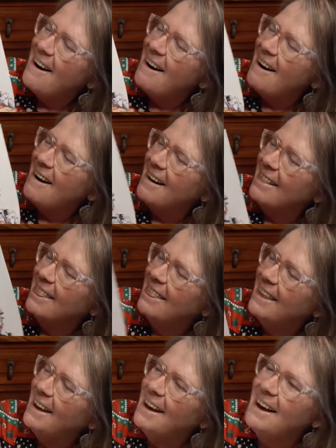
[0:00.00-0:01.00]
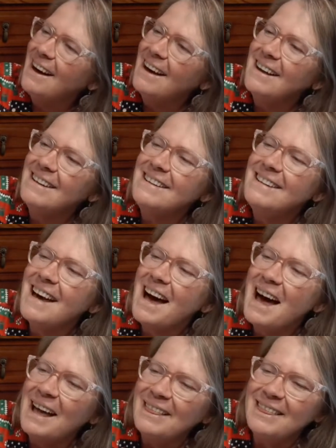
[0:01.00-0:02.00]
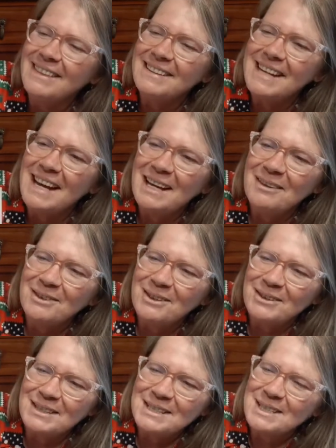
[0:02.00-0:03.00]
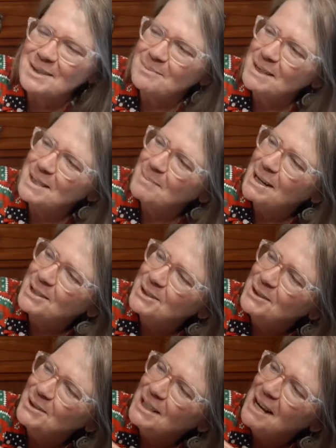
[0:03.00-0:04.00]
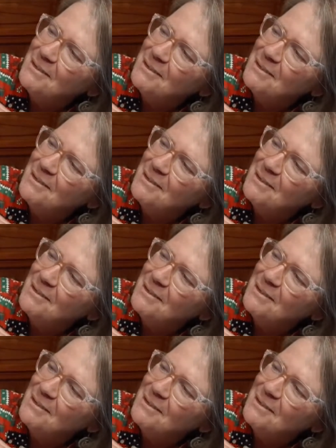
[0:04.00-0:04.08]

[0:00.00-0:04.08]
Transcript: On the ninth day of Christmas, my true love